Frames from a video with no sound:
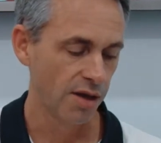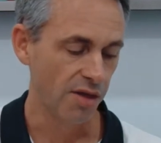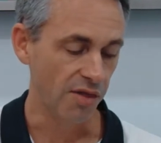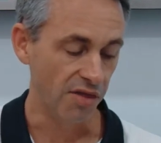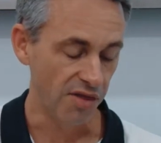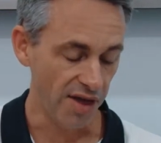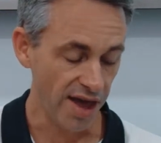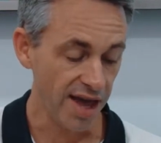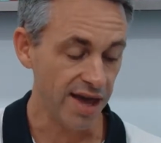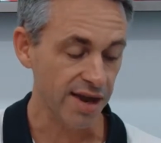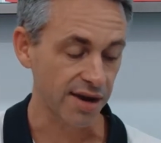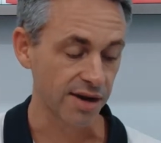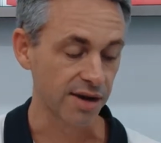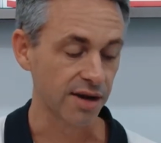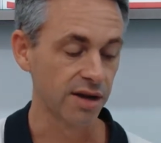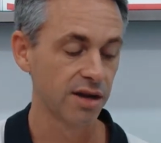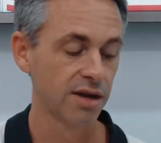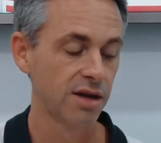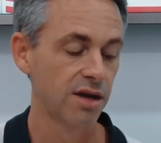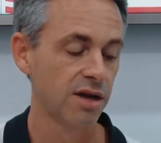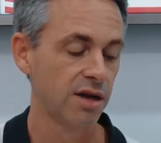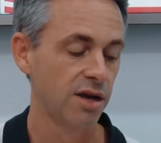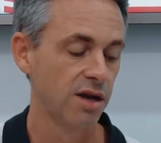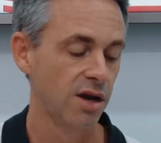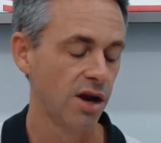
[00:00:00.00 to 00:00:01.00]
Then
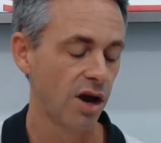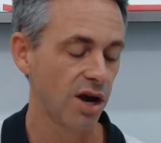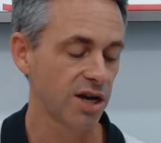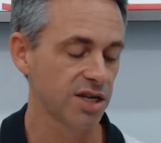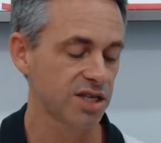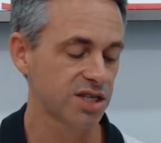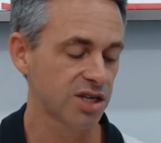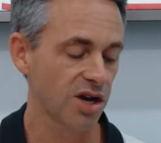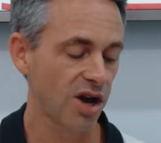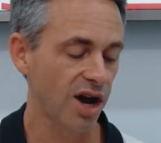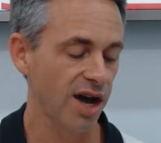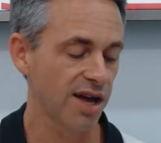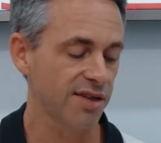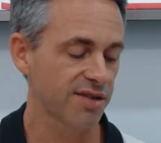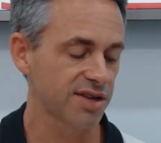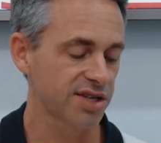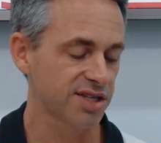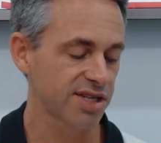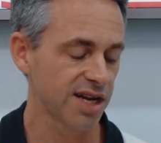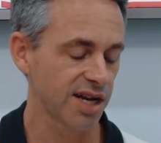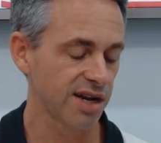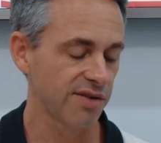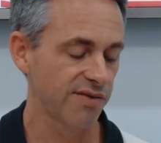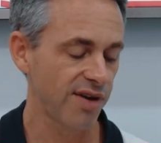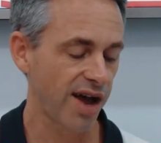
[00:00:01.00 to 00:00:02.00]
Isaiah the
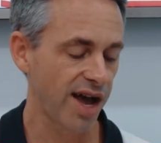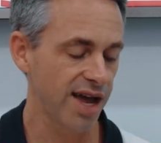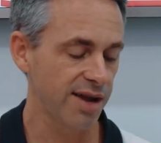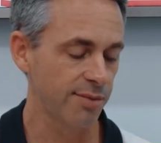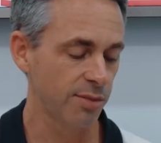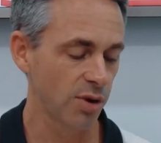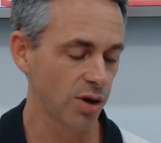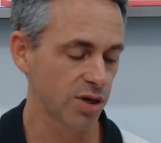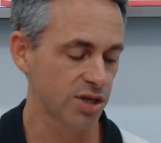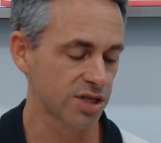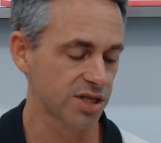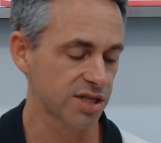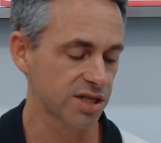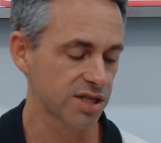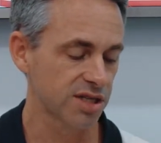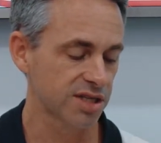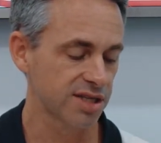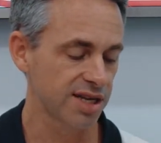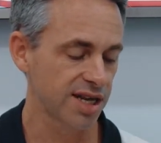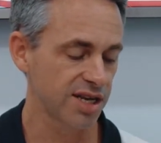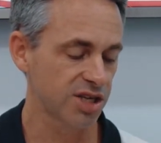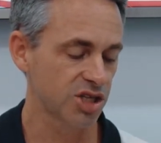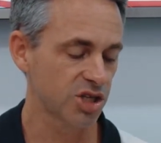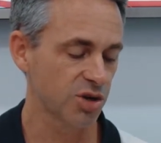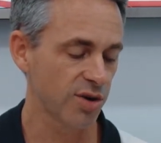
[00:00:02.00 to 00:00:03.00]
son of Amoz
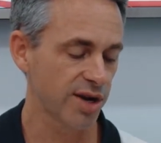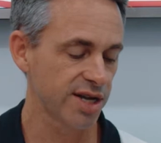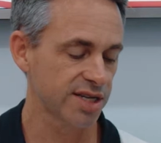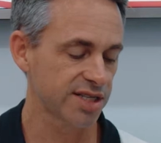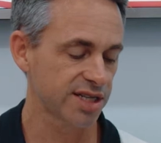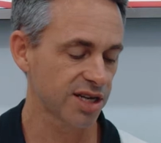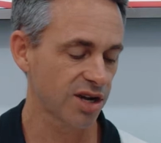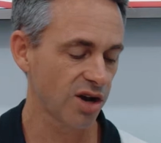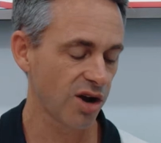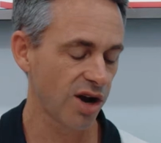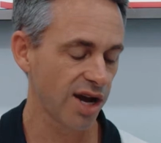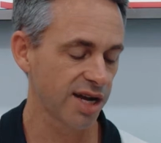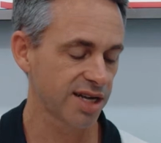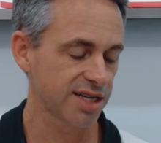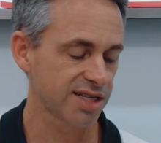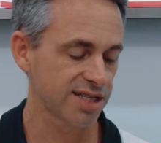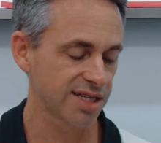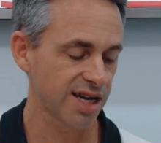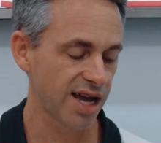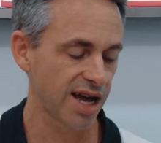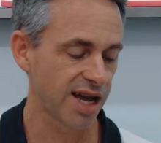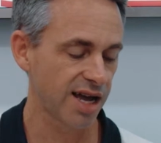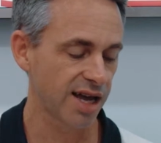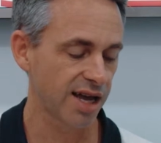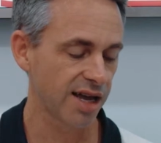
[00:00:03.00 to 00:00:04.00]
sent to Hezekiah,
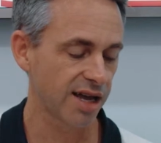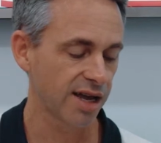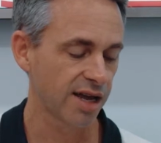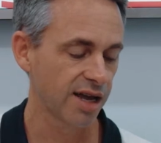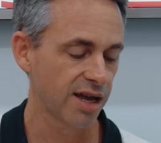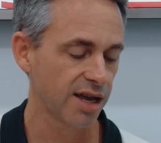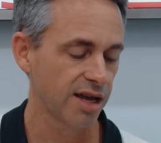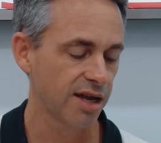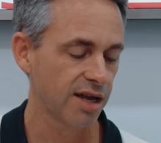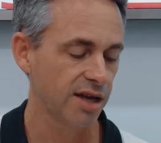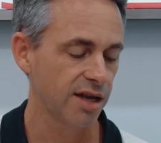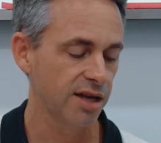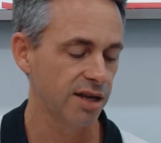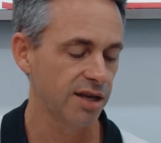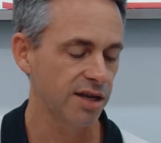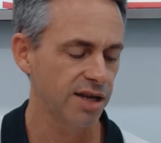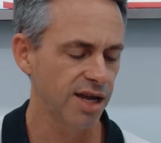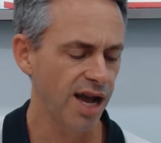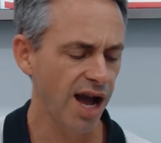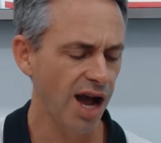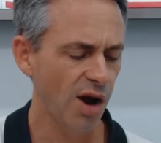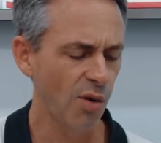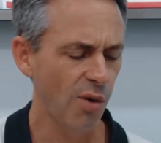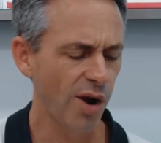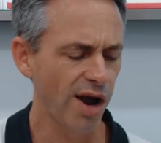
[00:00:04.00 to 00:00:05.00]
saying,
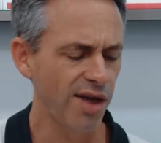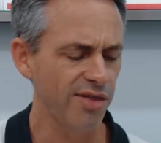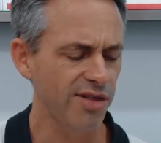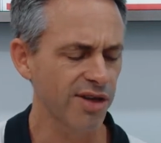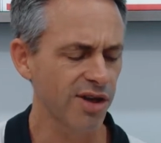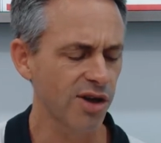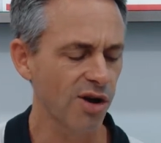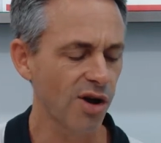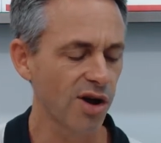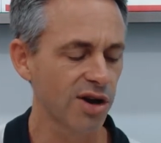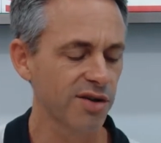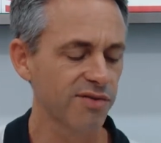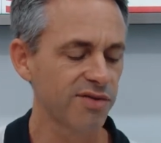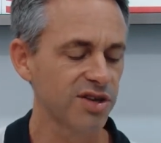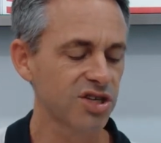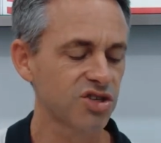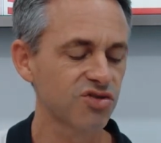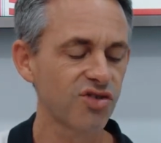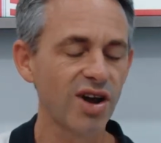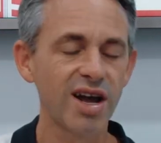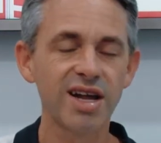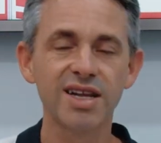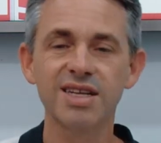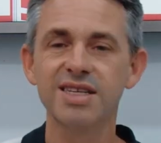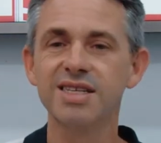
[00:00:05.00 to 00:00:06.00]
Yahweh the God of
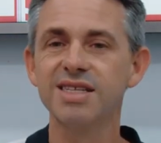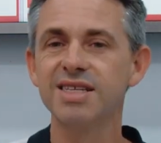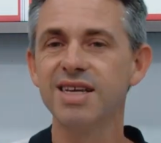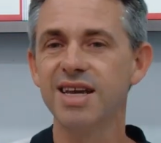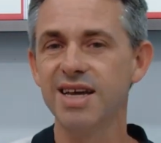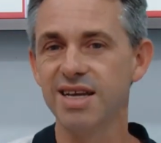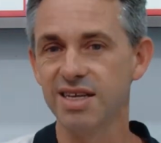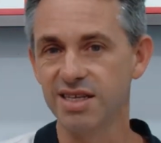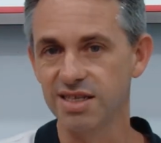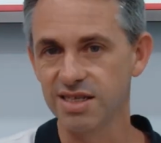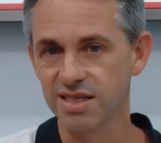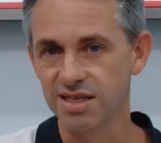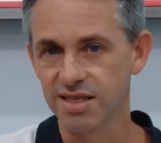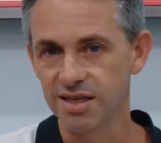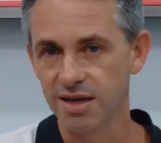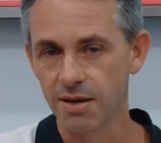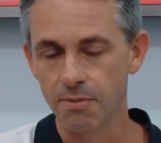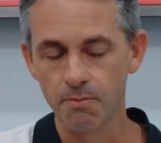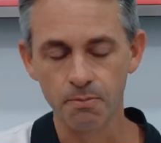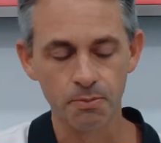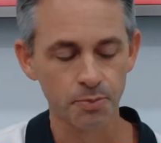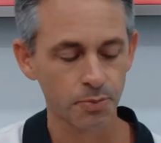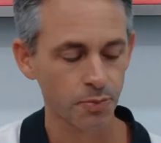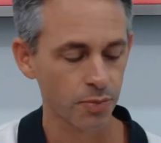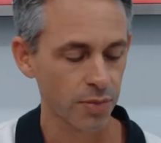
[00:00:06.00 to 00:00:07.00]
Israel says,
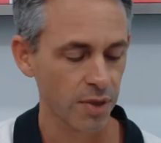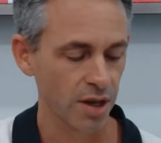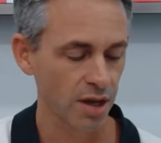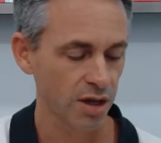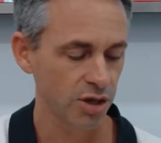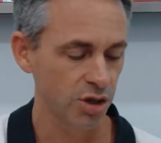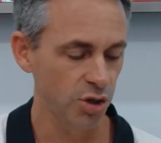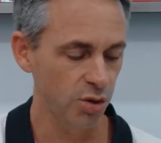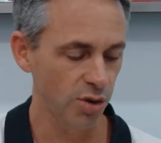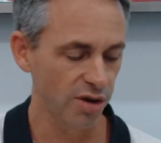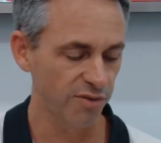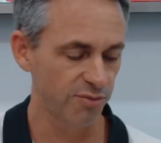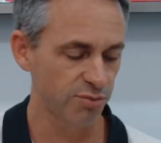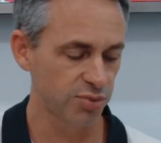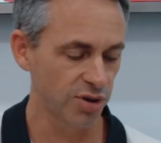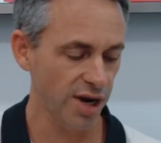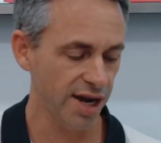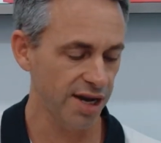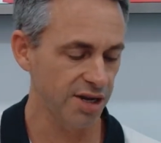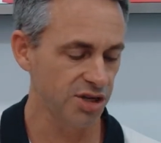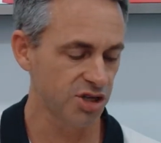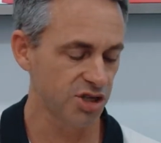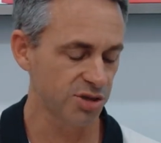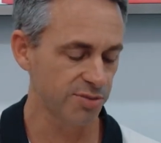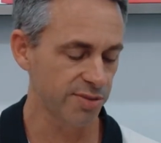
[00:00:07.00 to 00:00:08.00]
You have
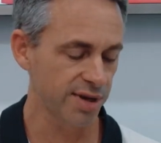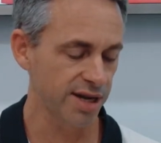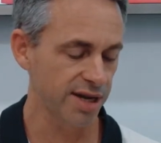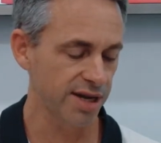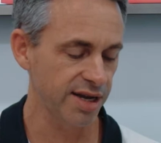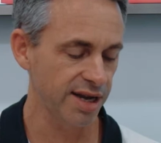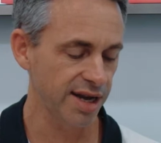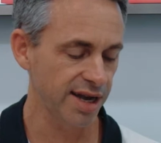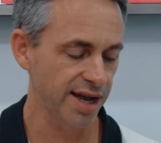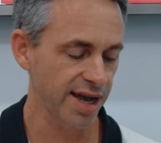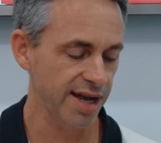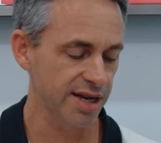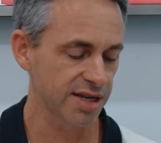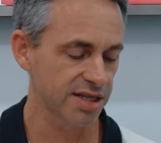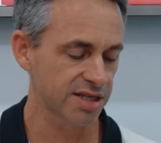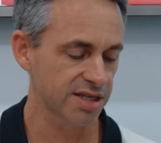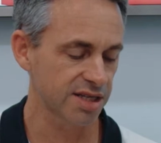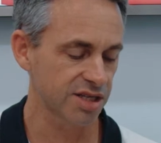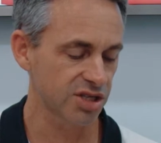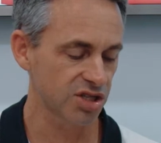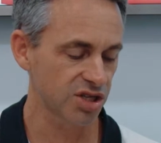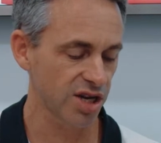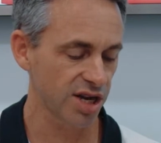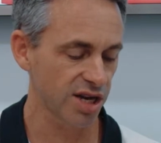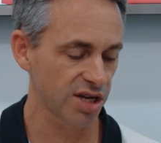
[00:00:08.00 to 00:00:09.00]
prayed to me against
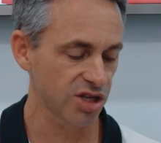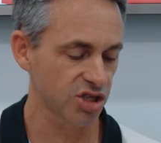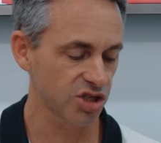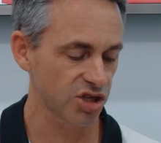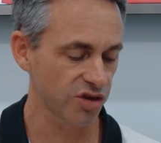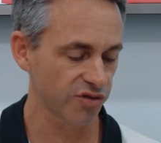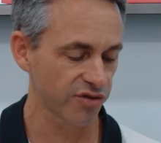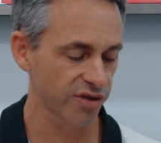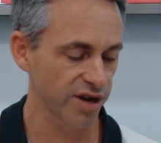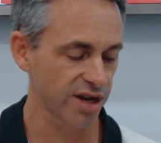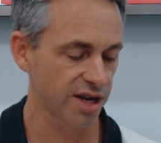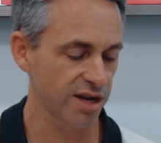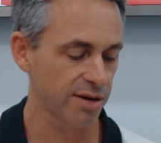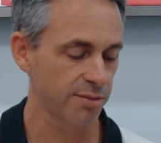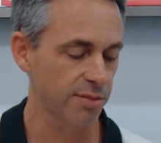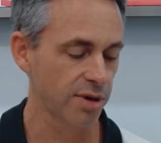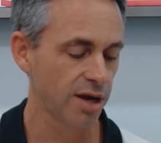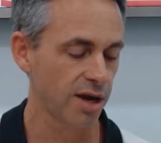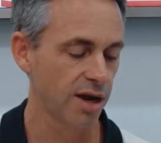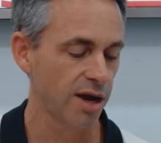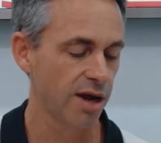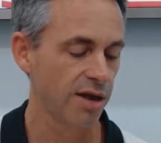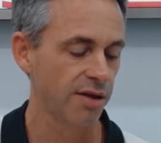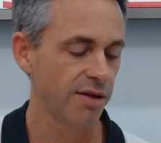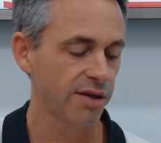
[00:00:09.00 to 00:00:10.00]
Sennacherib,
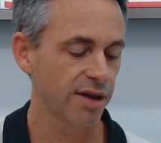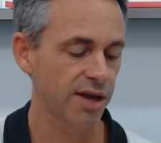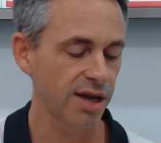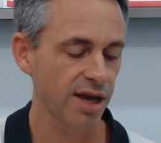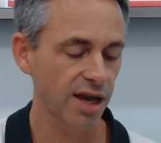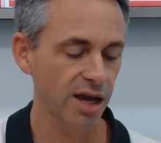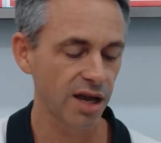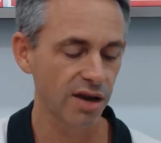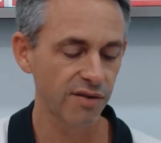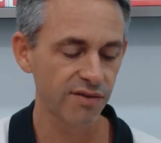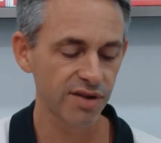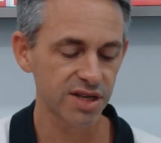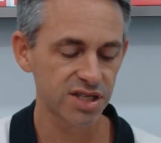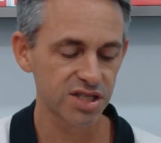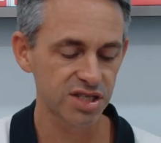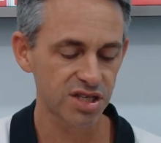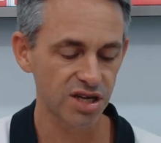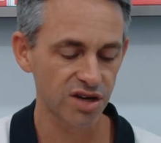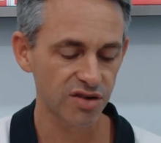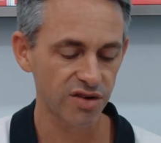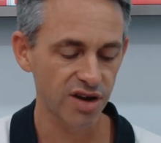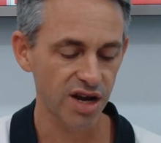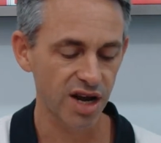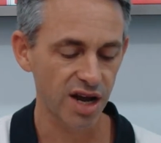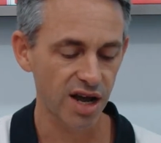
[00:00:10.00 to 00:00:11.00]
the king of
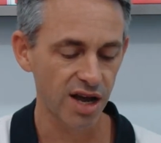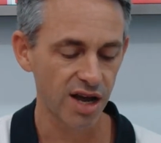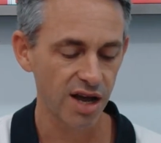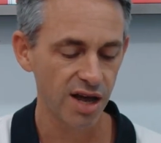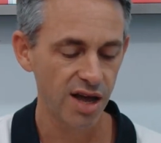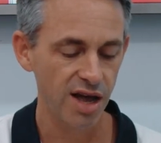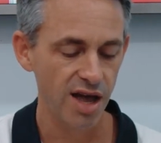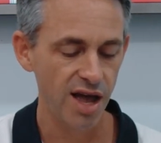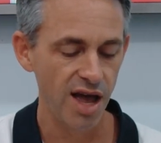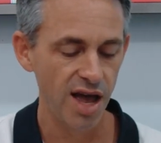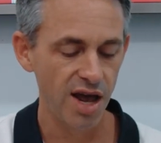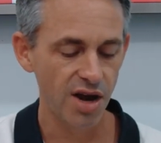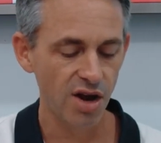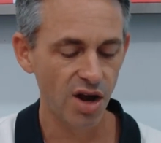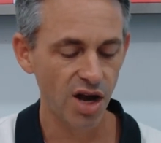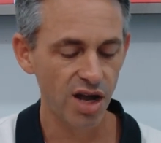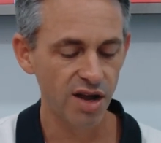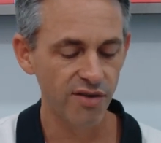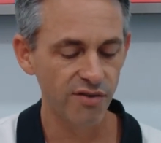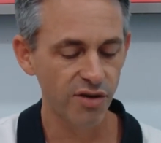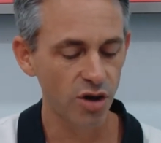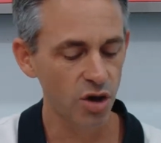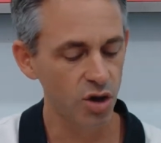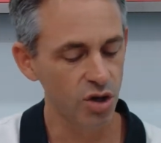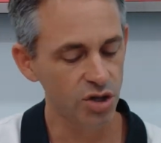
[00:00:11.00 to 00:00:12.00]
Assyria, and I
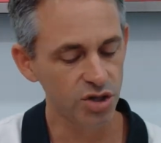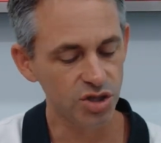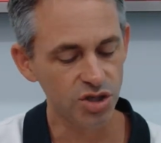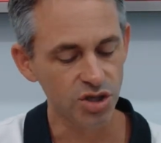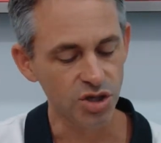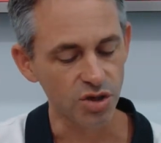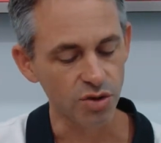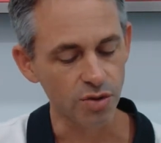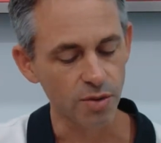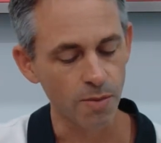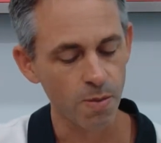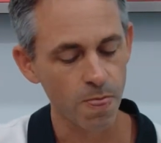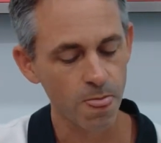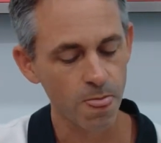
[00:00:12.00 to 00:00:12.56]
have heard you.